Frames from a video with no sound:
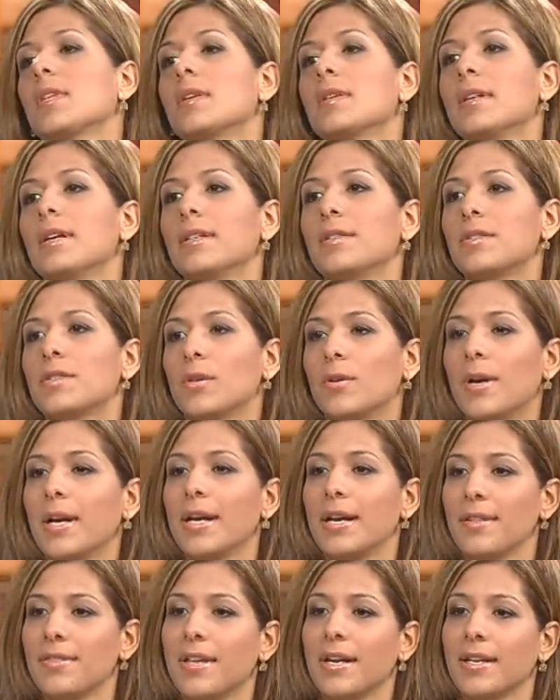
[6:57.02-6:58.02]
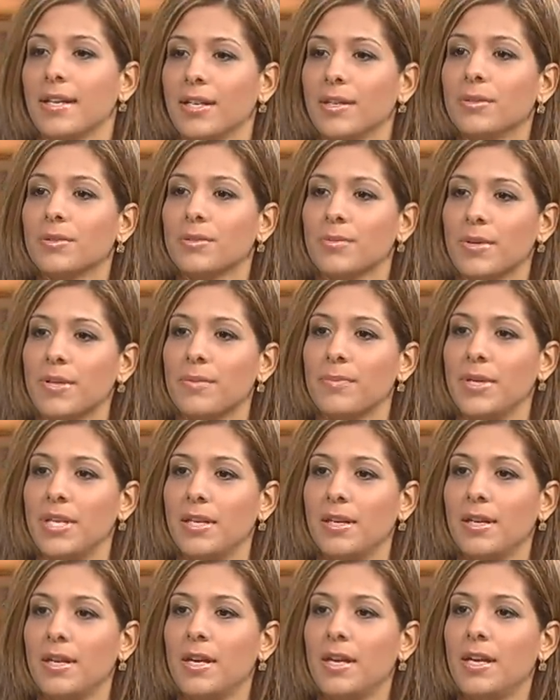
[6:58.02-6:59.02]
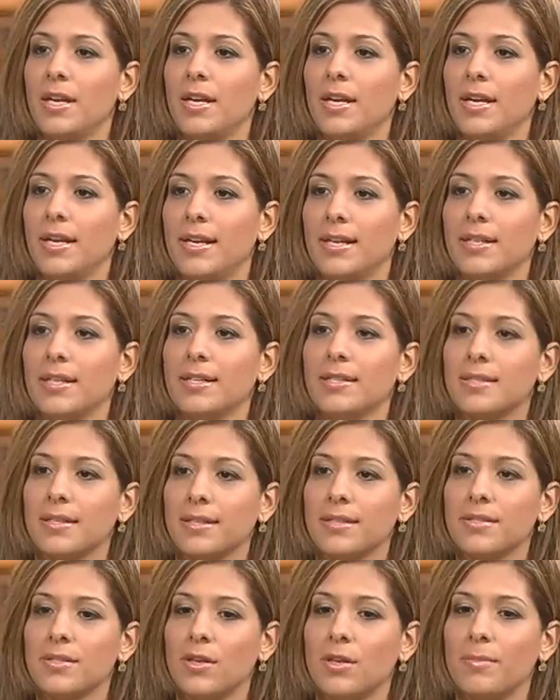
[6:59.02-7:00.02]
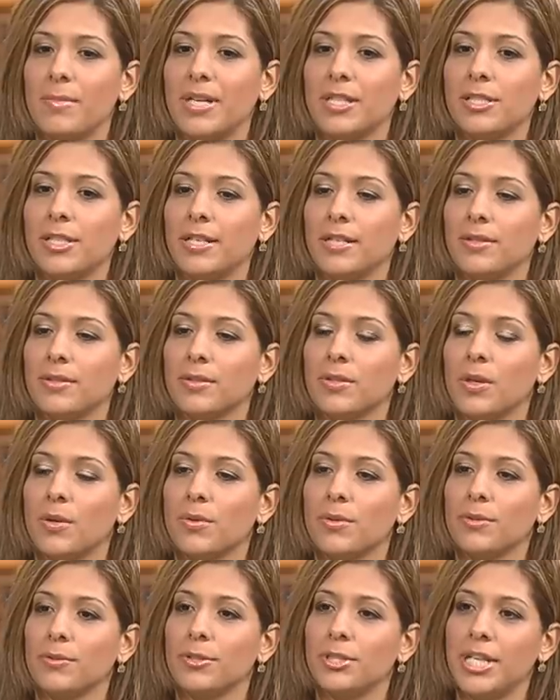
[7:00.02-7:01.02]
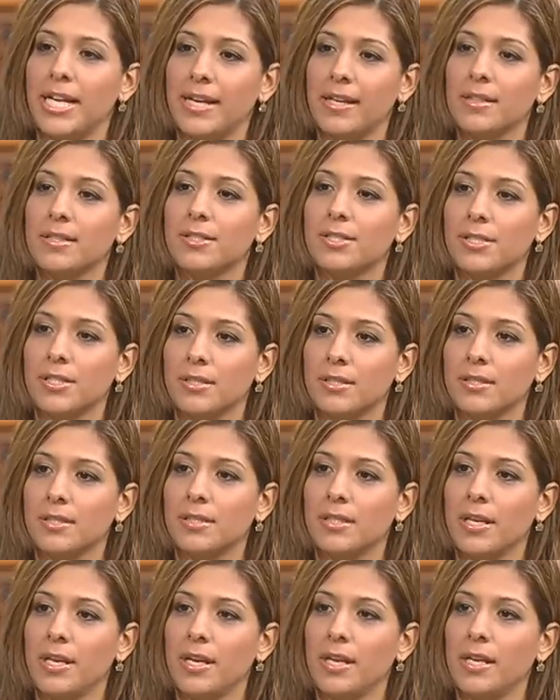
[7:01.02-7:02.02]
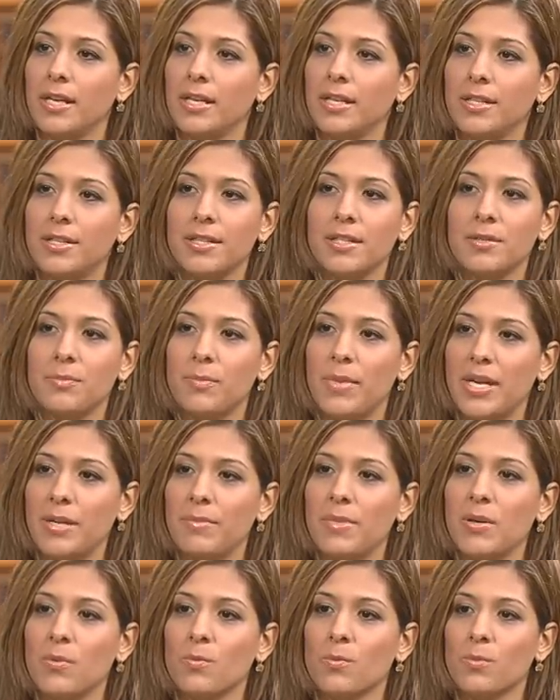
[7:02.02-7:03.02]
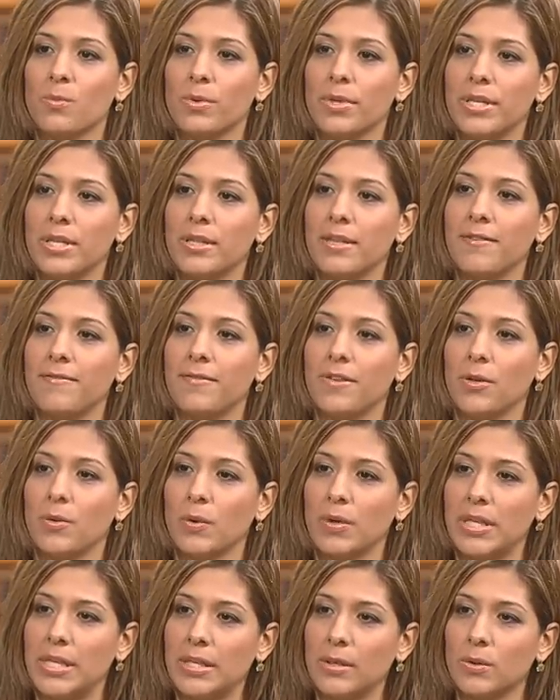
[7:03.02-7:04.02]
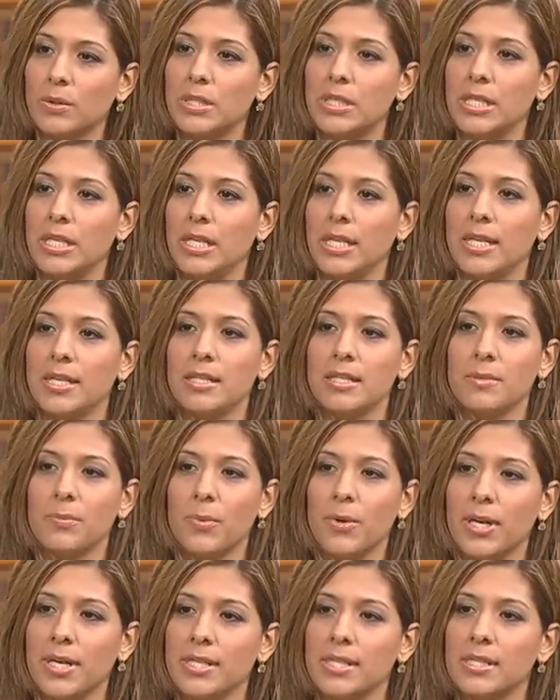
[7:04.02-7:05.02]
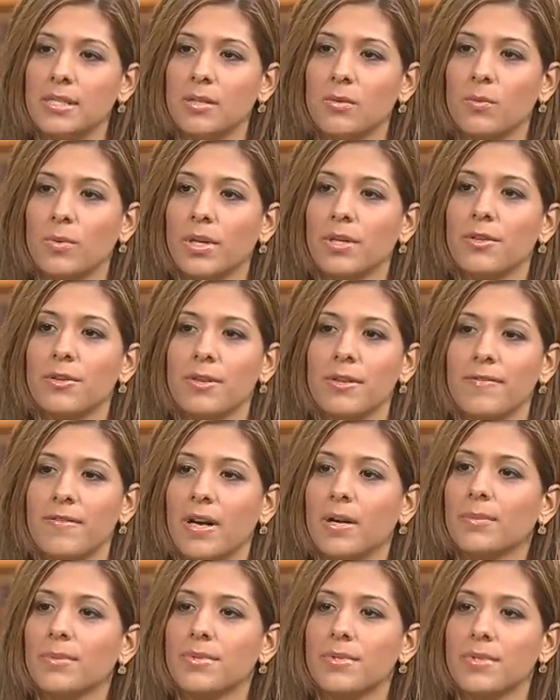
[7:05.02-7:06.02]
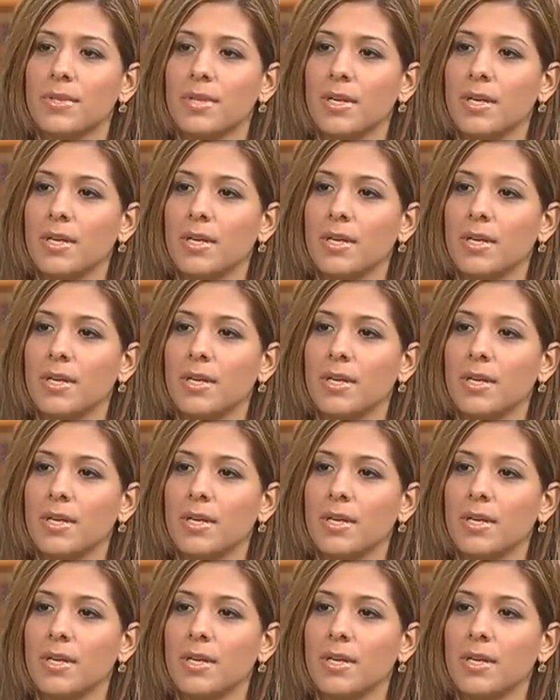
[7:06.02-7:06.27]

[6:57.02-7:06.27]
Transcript: And so I had that guilt with me. And as I saw my child go through challenges, it just made me really feel guilty and depressed and wonder if I was